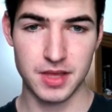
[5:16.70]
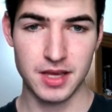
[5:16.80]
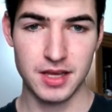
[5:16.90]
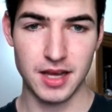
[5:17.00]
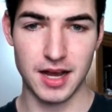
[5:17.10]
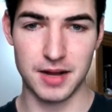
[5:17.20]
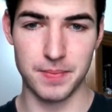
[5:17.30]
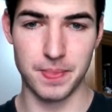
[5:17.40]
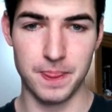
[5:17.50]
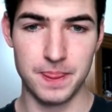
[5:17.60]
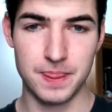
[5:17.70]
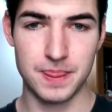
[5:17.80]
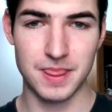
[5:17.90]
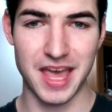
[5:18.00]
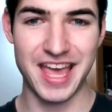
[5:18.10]

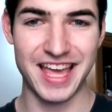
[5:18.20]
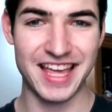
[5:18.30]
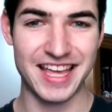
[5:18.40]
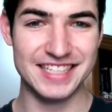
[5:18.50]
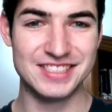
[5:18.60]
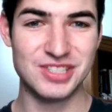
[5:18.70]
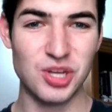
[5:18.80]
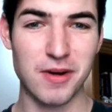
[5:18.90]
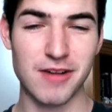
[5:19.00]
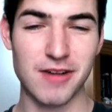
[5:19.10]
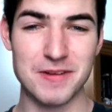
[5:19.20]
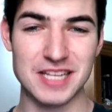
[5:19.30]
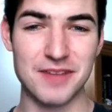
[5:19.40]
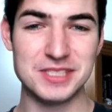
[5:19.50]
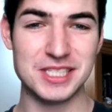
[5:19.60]
In 2.5 months,
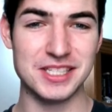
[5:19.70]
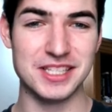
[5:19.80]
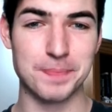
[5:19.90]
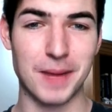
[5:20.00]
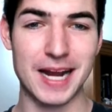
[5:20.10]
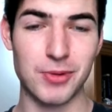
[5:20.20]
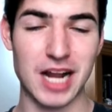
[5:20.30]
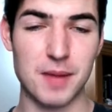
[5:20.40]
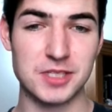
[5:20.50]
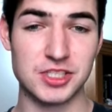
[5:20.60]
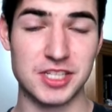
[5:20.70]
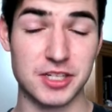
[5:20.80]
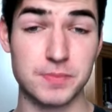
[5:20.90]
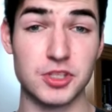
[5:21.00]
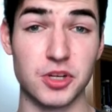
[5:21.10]
obviously this body weight composition
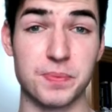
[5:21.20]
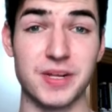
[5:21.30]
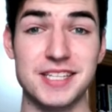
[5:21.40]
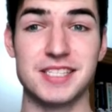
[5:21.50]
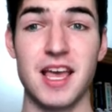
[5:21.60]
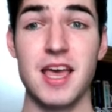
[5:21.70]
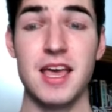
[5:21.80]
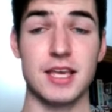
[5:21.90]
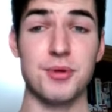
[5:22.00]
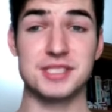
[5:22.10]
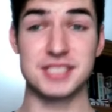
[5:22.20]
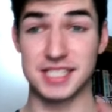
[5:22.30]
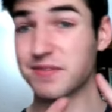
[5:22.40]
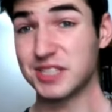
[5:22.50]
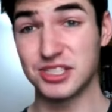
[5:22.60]
took place. He was
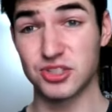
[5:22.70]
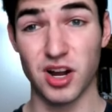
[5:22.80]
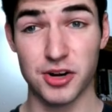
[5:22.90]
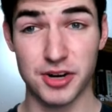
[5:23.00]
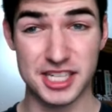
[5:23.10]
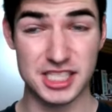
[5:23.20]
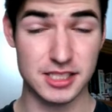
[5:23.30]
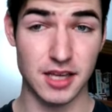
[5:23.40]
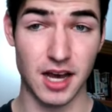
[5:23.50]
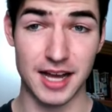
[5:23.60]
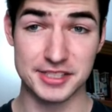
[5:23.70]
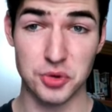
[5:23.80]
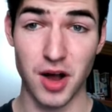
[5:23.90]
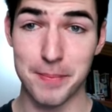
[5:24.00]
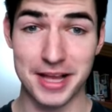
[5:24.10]
significantly stronger on his
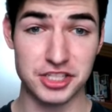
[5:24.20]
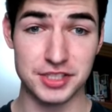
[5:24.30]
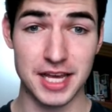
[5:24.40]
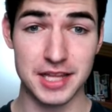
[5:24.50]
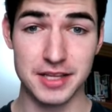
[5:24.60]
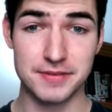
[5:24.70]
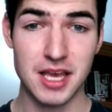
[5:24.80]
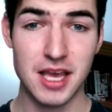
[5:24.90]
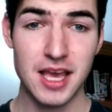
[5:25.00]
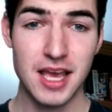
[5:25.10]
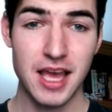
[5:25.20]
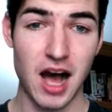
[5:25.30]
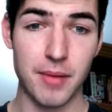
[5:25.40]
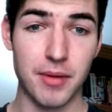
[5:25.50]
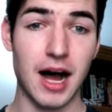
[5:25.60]
squat, bench, and deadlift.
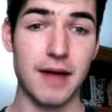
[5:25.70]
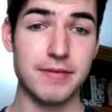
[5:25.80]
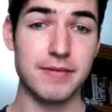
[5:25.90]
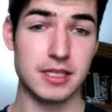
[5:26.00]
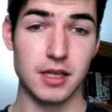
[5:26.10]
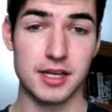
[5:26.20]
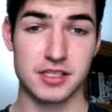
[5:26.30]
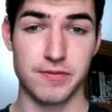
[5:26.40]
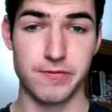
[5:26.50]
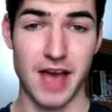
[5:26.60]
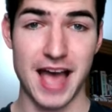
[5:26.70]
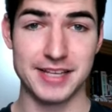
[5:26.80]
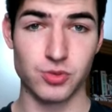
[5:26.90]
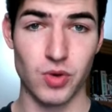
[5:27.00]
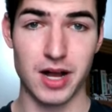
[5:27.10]
Obviously lost some fat as
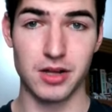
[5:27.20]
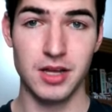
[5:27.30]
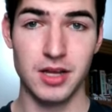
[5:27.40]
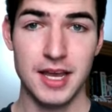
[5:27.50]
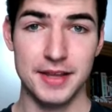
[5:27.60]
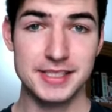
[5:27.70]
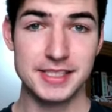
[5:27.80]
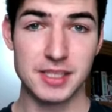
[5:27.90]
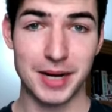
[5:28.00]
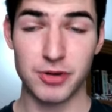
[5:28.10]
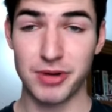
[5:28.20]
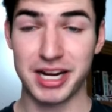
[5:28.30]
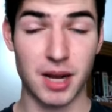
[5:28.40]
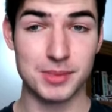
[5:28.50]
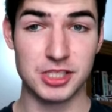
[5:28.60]
well. This is a body weight
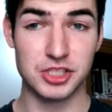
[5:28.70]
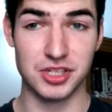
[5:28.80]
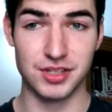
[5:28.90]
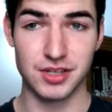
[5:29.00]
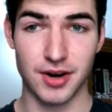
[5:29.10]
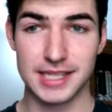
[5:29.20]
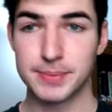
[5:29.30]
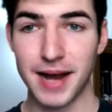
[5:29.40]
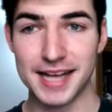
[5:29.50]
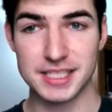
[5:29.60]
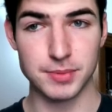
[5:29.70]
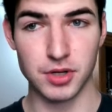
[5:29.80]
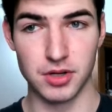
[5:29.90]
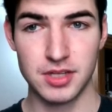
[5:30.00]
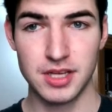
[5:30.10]
composition. All right, it's possible
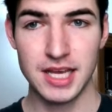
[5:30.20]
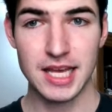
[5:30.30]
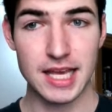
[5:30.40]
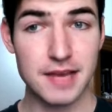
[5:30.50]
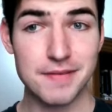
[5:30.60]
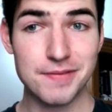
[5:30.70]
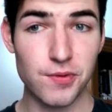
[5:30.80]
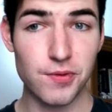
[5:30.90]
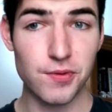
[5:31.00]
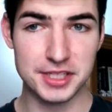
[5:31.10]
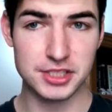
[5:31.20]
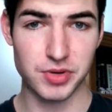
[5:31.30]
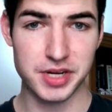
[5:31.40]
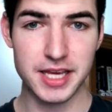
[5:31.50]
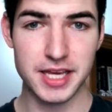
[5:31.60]
if you follow these 3
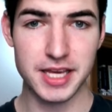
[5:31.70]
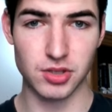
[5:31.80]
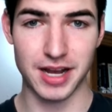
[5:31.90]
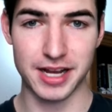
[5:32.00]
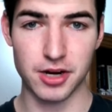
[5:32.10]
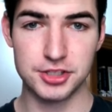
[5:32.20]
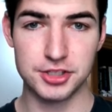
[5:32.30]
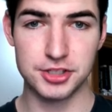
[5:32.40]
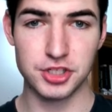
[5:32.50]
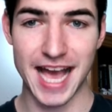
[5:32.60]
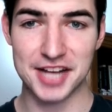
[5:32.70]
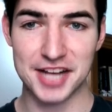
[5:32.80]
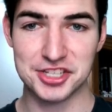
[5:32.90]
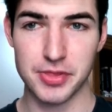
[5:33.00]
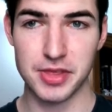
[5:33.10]
keys. So I encourage you to take action
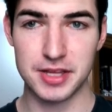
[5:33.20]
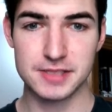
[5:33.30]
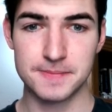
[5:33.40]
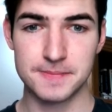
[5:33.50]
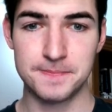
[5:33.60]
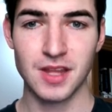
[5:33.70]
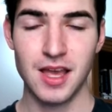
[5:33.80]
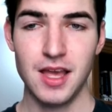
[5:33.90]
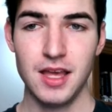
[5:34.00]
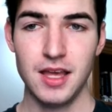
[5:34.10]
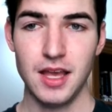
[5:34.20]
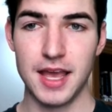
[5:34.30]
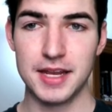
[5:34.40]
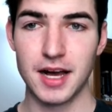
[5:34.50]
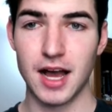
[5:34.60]
on this. And
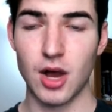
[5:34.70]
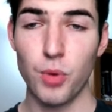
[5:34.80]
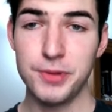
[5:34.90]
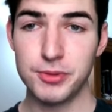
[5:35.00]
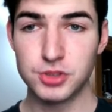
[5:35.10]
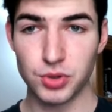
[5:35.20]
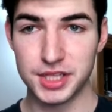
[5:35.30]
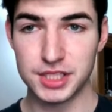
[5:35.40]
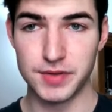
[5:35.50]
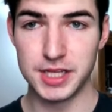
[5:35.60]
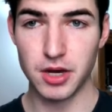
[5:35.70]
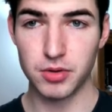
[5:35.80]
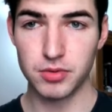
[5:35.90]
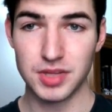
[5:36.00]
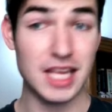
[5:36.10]
I hope you enjoyed this video.
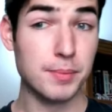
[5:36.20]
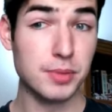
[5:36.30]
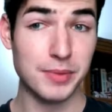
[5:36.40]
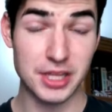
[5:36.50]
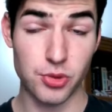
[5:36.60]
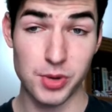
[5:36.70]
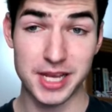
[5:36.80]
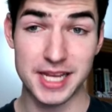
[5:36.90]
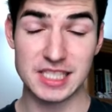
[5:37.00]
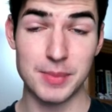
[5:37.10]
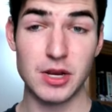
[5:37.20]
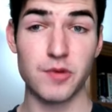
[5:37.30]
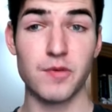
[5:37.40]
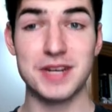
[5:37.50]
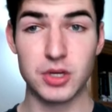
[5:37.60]
Implement the 3 keys. Let me know if you have
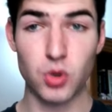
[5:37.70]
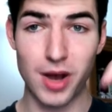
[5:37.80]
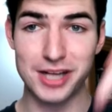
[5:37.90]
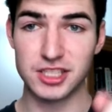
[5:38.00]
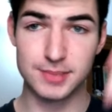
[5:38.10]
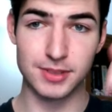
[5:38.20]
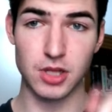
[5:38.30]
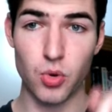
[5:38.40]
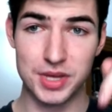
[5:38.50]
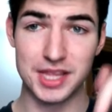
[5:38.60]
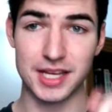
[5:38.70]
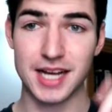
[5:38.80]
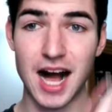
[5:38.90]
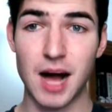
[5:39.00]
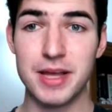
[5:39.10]
any questions below in the
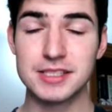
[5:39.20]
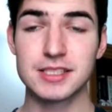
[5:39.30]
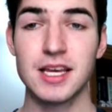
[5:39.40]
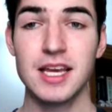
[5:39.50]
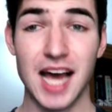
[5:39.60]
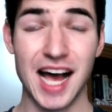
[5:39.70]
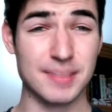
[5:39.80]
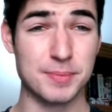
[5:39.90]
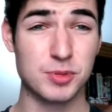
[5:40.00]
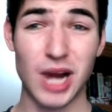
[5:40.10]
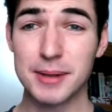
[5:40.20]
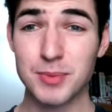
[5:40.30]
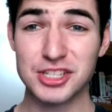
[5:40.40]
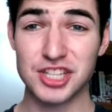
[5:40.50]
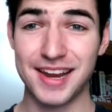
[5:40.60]
comments. Subscribe to my
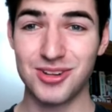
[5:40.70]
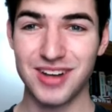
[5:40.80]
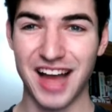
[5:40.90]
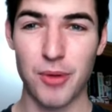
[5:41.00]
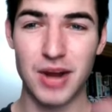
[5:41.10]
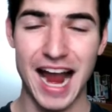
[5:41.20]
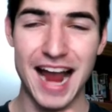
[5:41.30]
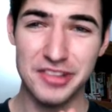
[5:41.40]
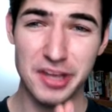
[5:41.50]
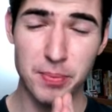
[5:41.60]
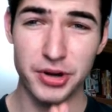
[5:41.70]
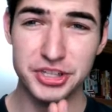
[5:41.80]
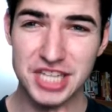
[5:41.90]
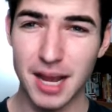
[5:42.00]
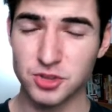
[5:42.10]
channel. I would highly appreciate
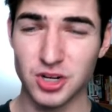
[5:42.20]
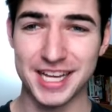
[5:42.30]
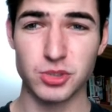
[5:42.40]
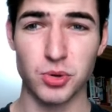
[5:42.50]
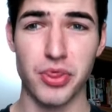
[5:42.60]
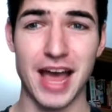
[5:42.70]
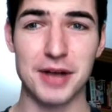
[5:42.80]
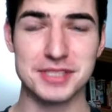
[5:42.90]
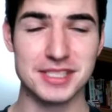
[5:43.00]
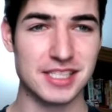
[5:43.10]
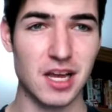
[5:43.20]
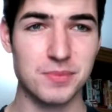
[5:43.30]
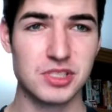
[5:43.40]
it. I'm trying to get to 1,000 subs.